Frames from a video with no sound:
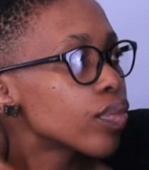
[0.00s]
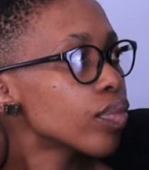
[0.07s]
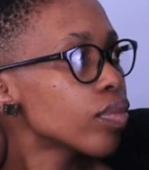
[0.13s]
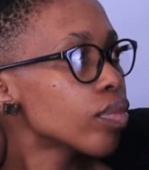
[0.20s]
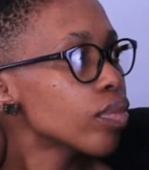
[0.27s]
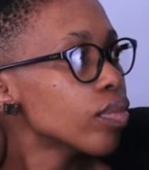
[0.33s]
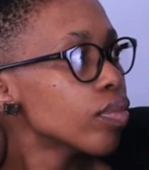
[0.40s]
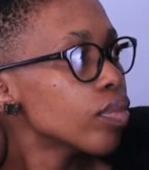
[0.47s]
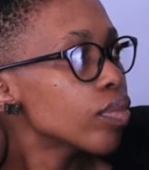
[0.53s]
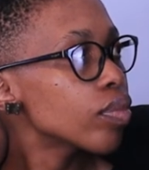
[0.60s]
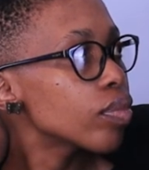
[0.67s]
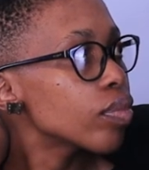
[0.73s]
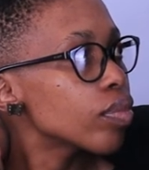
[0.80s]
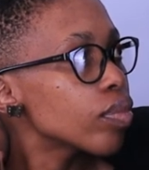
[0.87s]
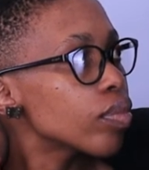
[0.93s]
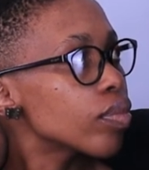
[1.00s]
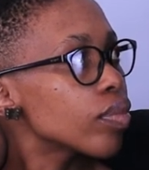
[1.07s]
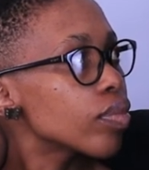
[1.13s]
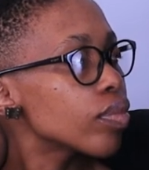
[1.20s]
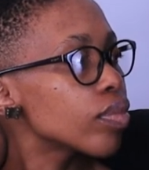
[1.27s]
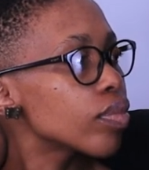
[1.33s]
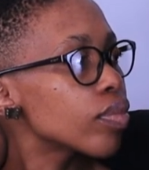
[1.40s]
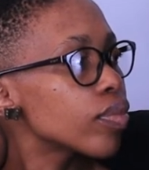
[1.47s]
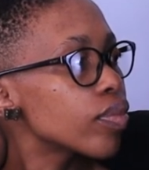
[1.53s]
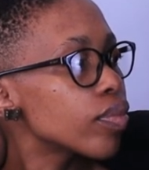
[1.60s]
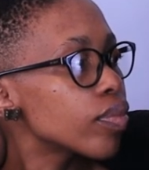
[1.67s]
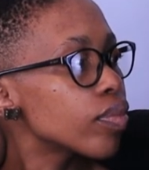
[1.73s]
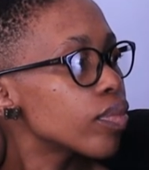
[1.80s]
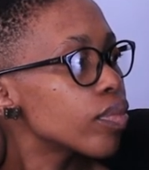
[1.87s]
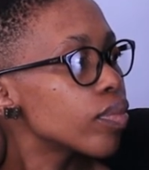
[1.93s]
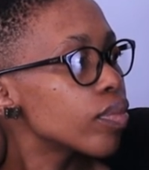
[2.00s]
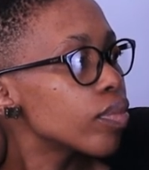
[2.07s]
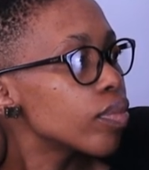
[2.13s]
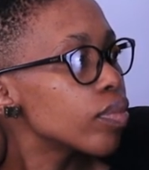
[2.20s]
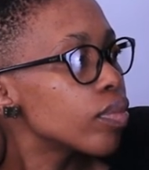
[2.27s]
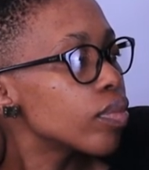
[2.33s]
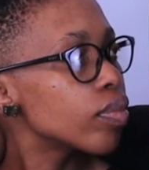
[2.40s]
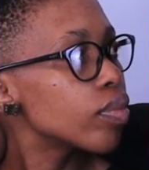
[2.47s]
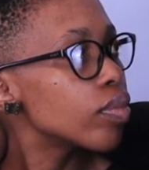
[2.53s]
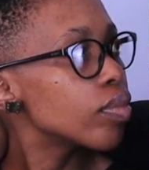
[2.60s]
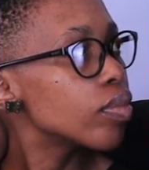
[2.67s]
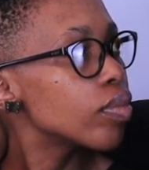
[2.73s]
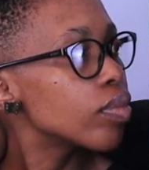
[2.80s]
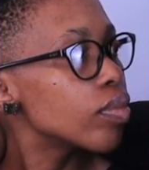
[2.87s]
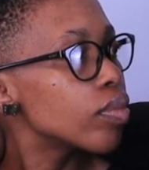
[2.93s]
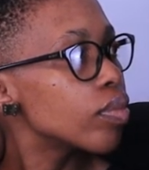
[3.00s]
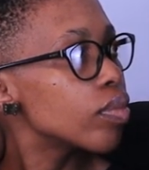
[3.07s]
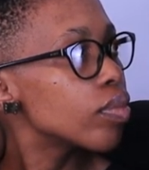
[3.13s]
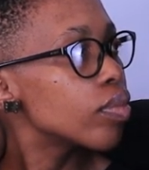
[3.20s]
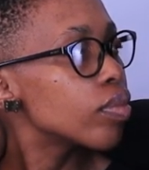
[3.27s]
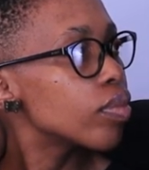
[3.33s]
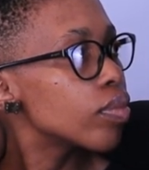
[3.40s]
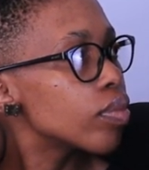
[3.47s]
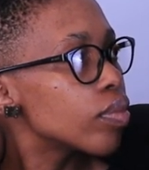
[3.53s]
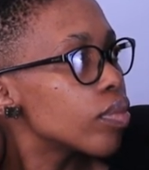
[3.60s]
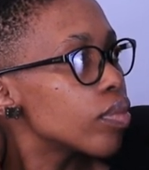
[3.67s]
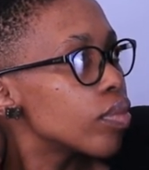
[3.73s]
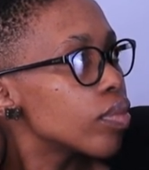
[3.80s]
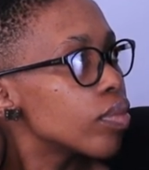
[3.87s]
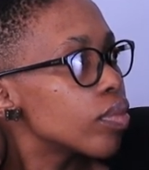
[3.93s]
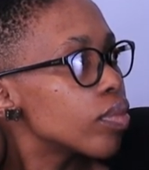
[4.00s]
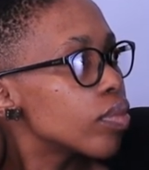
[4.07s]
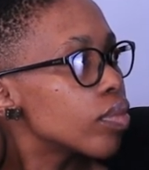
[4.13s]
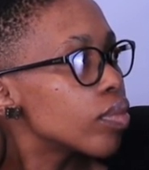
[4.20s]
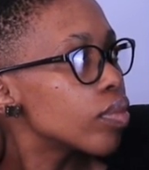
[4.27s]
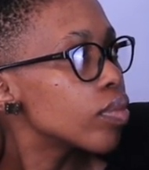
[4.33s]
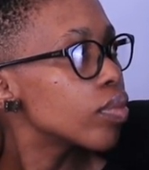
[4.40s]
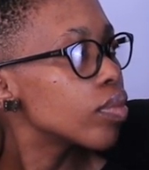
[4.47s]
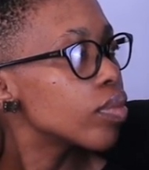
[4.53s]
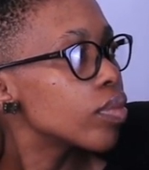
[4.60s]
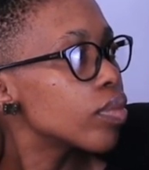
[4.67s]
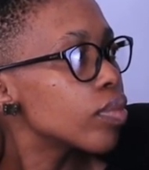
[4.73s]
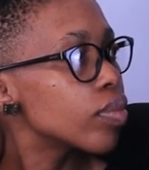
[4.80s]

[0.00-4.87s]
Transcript: (silent)